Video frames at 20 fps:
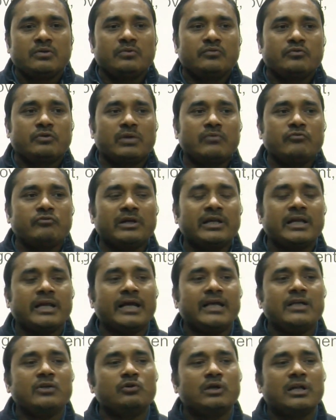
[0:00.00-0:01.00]
from one
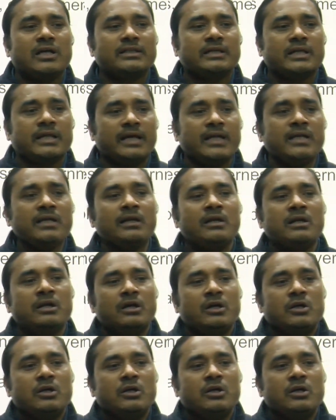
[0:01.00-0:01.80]
end to another end